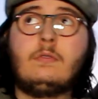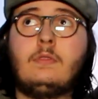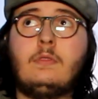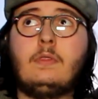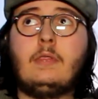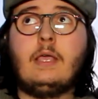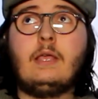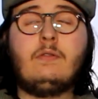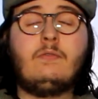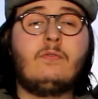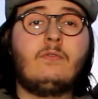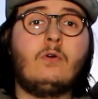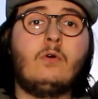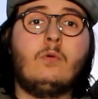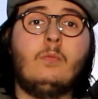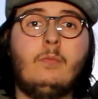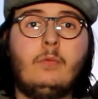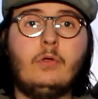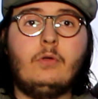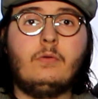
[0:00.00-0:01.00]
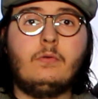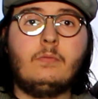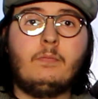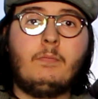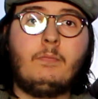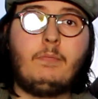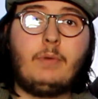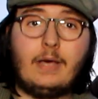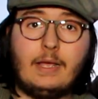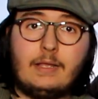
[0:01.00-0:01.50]
dead full moon,
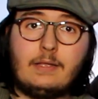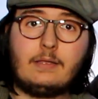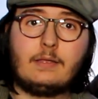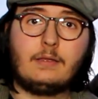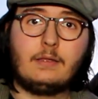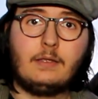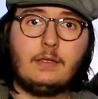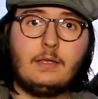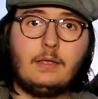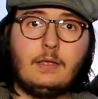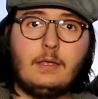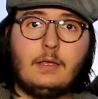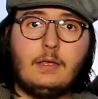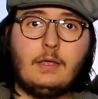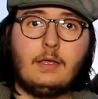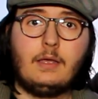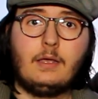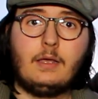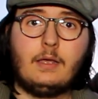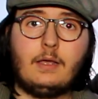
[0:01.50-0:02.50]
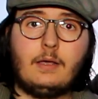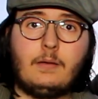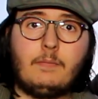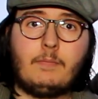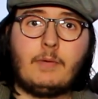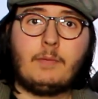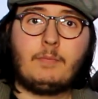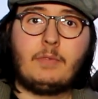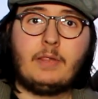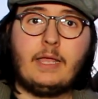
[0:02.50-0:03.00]
but
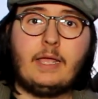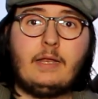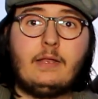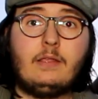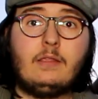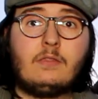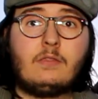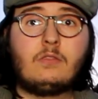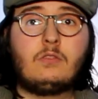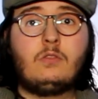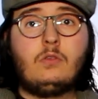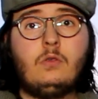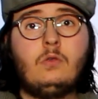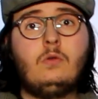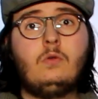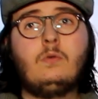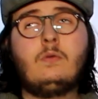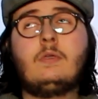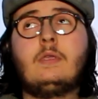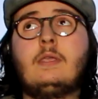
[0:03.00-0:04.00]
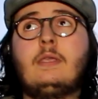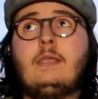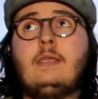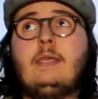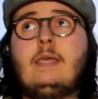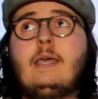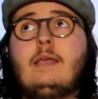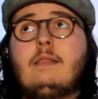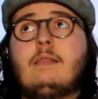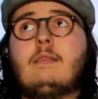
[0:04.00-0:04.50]
my plan is to
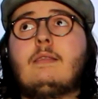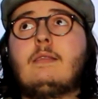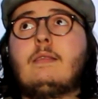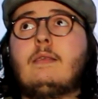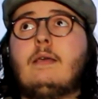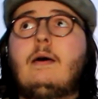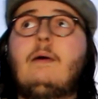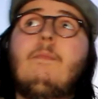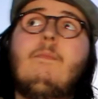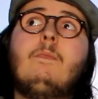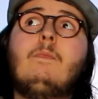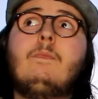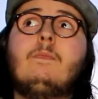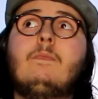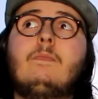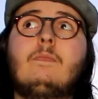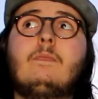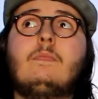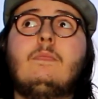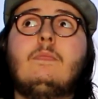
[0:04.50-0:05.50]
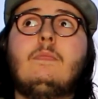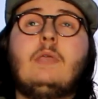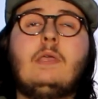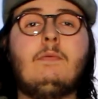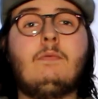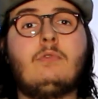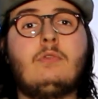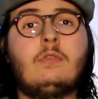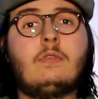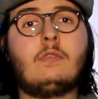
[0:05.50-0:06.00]
get some
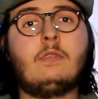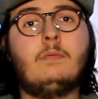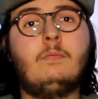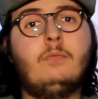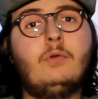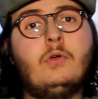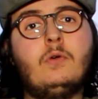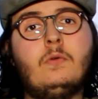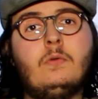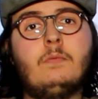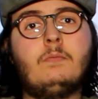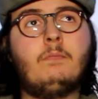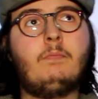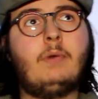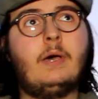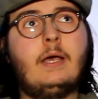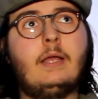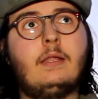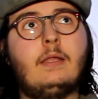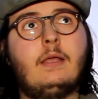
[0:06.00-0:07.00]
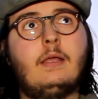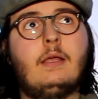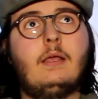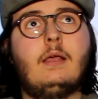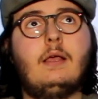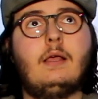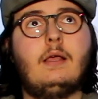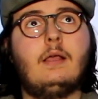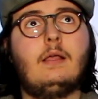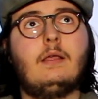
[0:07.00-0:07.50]
images of the moon, but
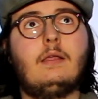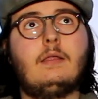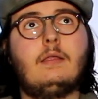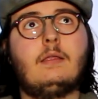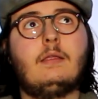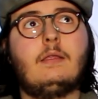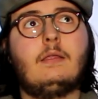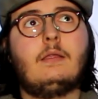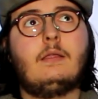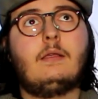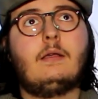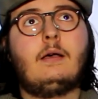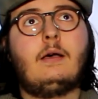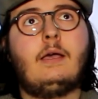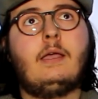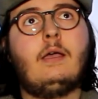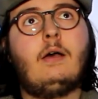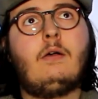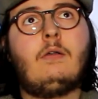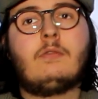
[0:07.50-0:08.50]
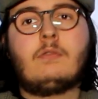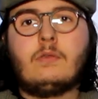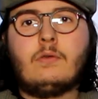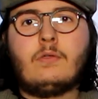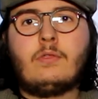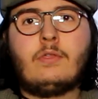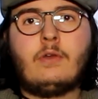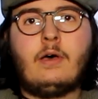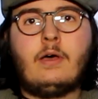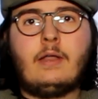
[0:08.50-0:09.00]
I also
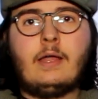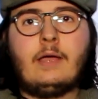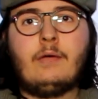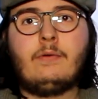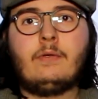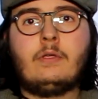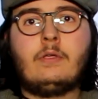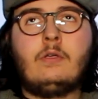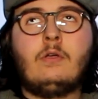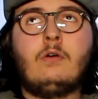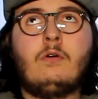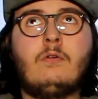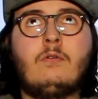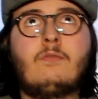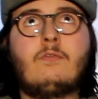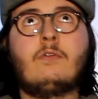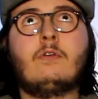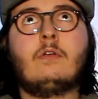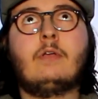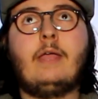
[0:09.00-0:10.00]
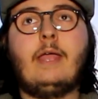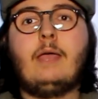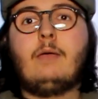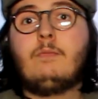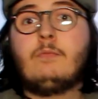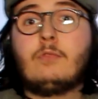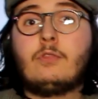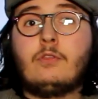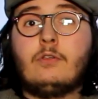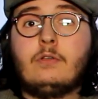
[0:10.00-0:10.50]
thought I would go for
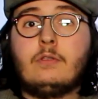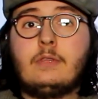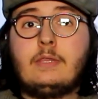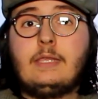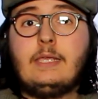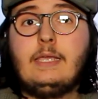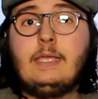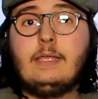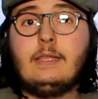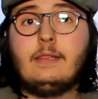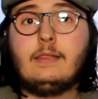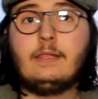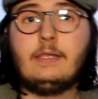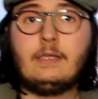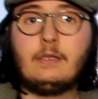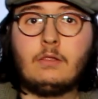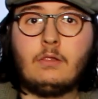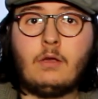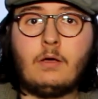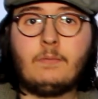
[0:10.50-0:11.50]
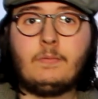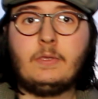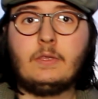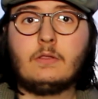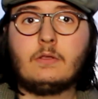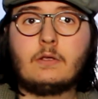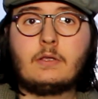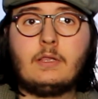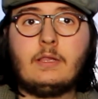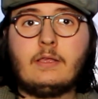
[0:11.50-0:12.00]
M13, the
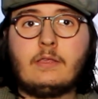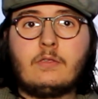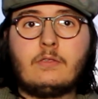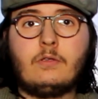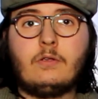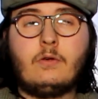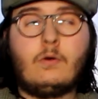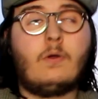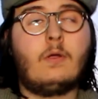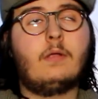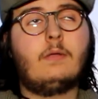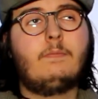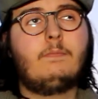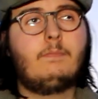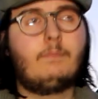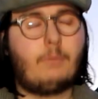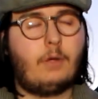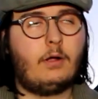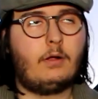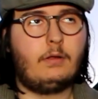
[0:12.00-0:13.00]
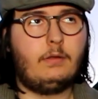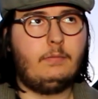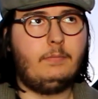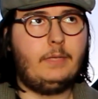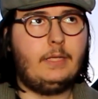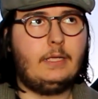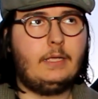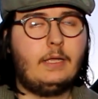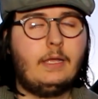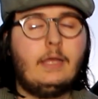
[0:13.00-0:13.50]
globular cluster, or pardon
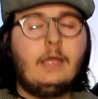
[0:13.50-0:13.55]
me,